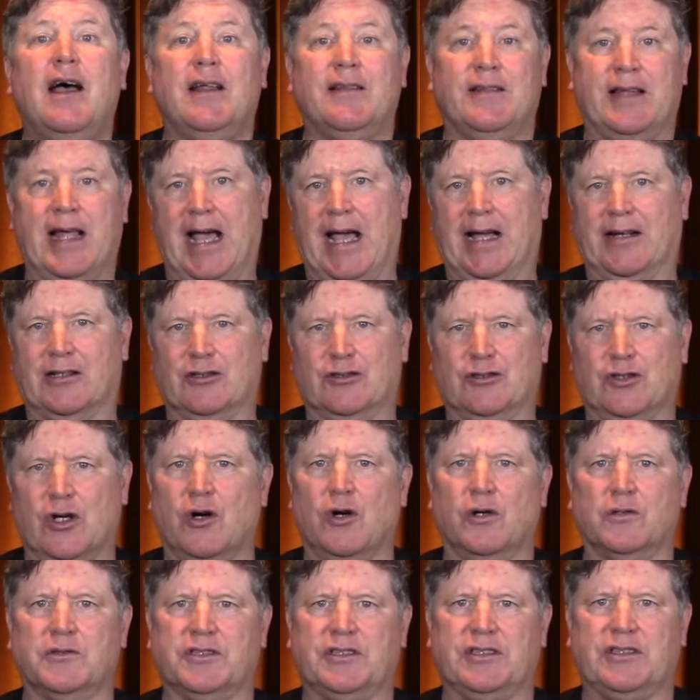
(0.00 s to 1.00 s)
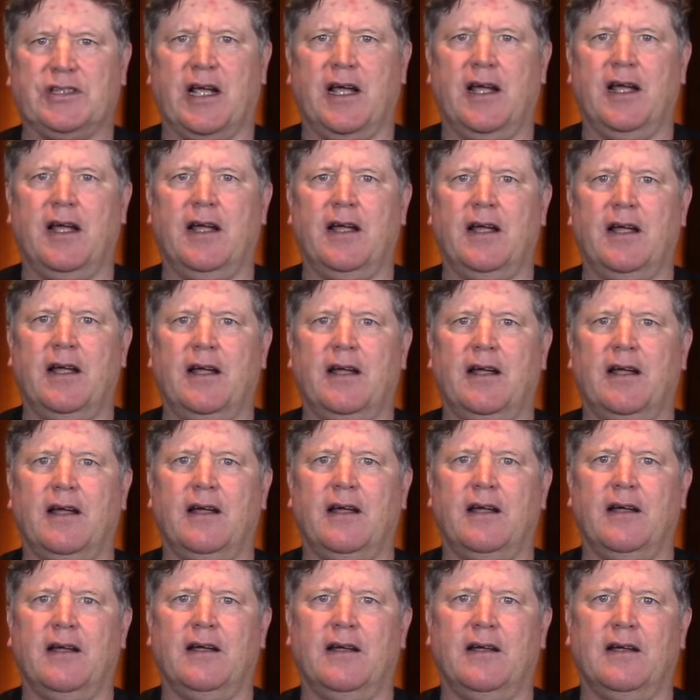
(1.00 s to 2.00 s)
that go
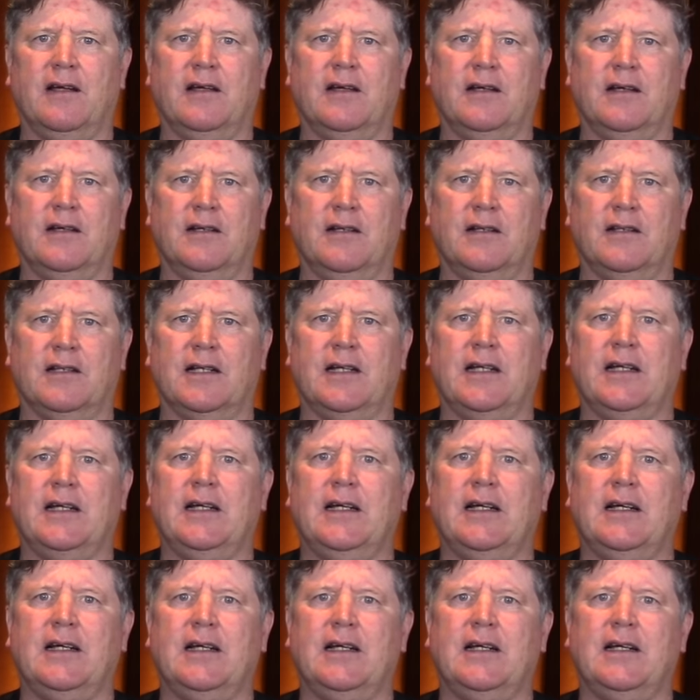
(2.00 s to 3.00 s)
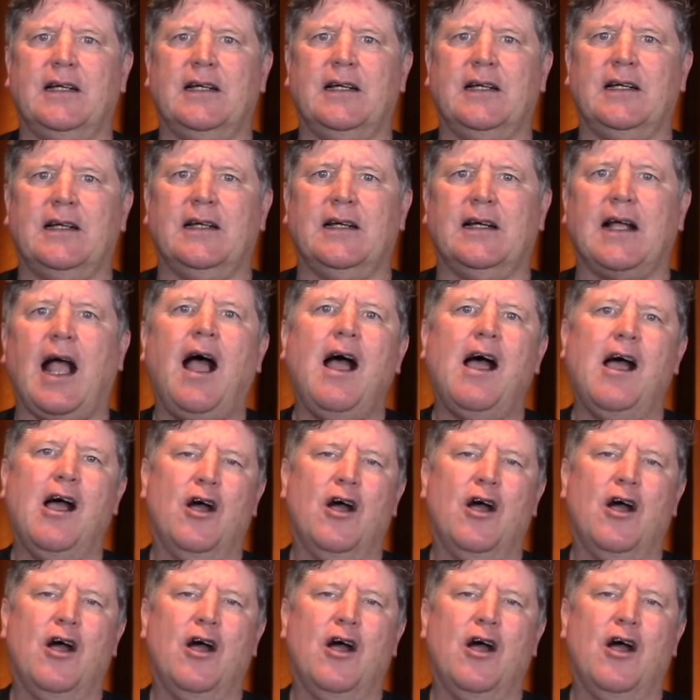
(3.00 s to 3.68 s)
sailing.